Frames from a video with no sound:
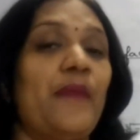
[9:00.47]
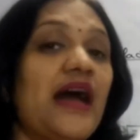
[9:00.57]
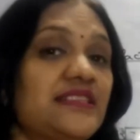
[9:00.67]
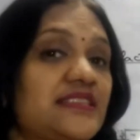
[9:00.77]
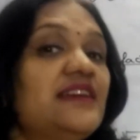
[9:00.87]

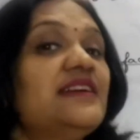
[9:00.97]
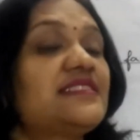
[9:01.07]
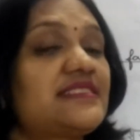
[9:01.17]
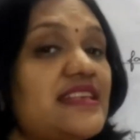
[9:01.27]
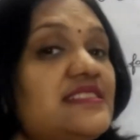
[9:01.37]
But
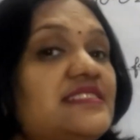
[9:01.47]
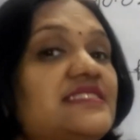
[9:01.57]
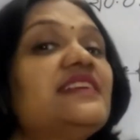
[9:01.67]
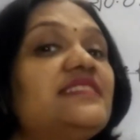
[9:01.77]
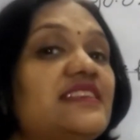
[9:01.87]

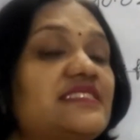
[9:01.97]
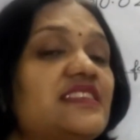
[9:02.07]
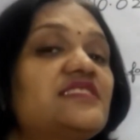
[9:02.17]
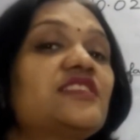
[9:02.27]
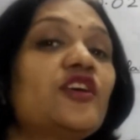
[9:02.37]
since
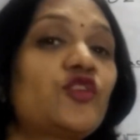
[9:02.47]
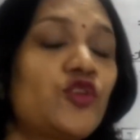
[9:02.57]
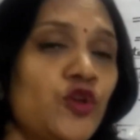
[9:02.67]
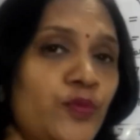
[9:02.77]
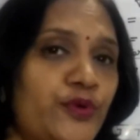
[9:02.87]
this is
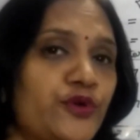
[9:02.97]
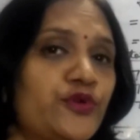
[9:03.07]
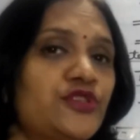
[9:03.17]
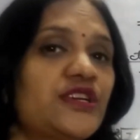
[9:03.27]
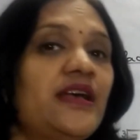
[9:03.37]
cube
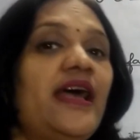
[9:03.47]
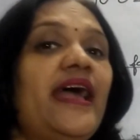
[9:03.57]
root,